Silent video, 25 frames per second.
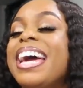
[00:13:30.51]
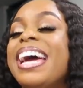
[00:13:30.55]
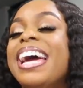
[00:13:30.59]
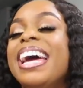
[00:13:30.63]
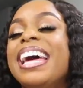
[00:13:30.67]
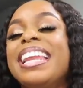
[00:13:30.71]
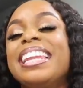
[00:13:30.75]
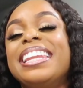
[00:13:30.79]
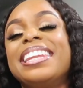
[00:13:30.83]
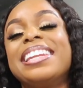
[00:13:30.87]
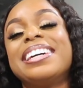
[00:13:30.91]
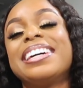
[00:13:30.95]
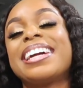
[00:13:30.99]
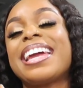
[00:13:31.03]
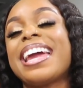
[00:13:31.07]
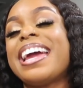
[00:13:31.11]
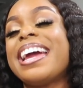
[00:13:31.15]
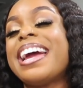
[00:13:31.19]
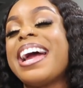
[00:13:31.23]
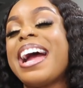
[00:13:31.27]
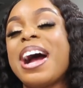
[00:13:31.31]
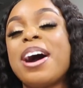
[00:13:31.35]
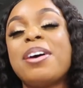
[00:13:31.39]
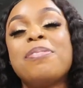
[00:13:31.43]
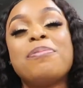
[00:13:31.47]
and look
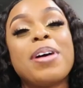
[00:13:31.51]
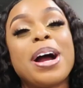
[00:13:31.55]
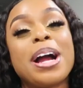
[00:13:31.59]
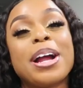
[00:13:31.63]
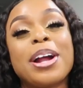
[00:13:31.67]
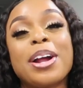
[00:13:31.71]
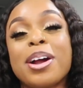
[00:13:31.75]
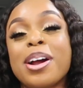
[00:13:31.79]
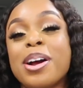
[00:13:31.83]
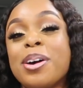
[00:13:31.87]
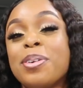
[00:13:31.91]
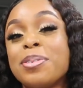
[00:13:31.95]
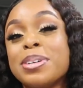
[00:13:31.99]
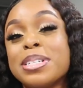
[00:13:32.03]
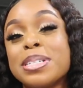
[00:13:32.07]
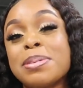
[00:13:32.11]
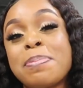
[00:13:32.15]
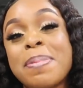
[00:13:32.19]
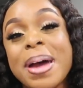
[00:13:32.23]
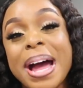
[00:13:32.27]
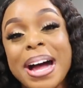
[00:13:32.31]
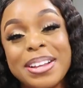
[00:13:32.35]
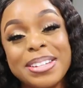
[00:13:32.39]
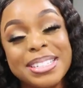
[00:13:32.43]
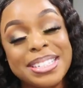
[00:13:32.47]
at how my girl was
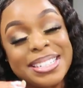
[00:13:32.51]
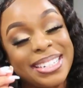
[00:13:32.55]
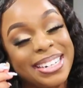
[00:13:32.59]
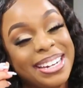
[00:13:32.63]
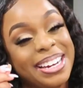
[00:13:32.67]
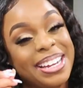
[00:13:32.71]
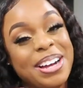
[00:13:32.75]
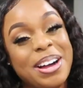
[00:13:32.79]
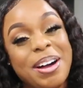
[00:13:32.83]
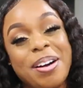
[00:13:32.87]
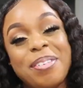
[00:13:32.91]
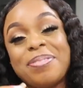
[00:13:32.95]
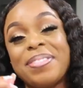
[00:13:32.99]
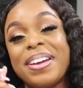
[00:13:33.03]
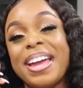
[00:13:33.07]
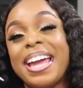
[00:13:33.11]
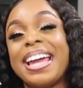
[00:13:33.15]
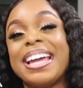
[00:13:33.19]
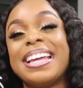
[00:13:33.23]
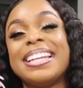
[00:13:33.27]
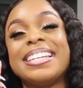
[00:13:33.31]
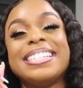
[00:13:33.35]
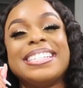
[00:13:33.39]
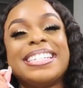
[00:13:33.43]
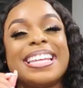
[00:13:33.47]
bouncing up
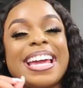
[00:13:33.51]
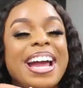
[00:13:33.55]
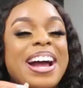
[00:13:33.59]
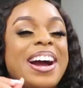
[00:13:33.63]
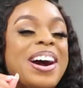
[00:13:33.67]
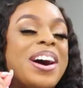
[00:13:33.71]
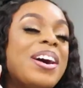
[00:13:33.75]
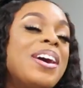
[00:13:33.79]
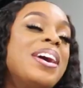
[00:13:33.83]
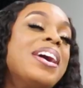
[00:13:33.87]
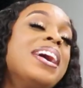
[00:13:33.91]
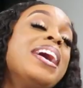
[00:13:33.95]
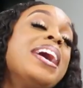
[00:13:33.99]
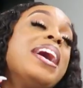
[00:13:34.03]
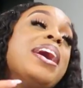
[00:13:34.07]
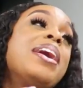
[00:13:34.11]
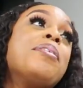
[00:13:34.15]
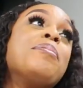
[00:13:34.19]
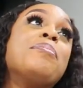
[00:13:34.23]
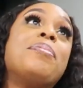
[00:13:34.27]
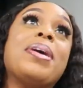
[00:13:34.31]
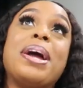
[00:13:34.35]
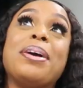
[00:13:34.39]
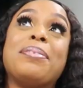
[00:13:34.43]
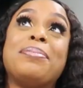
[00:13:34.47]
and down.
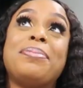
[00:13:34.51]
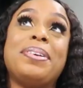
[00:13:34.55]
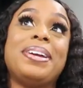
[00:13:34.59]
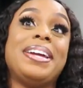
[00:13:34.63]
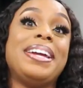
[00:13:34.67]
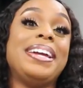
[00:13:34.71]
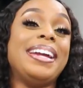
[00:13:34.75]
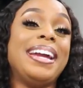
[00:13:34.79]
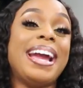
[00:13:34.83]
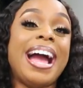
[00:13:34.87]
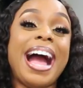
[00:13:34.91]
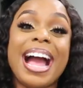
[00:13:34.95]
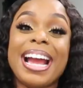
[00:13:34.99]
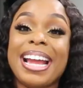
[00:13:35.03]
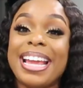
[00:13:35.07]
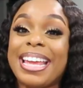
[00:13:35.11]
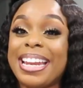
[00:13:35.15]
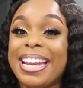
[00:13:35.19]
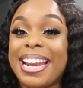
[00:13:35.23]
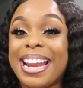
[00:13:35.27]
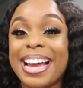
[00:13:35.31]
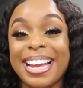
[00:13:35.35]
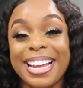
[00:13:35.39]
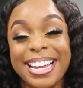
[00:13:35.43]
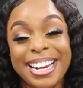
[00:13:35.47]
Baby, I
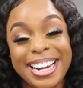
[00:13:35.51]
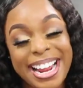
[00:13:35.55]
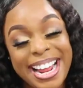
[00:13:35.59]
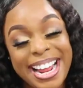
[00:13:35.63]
cannot.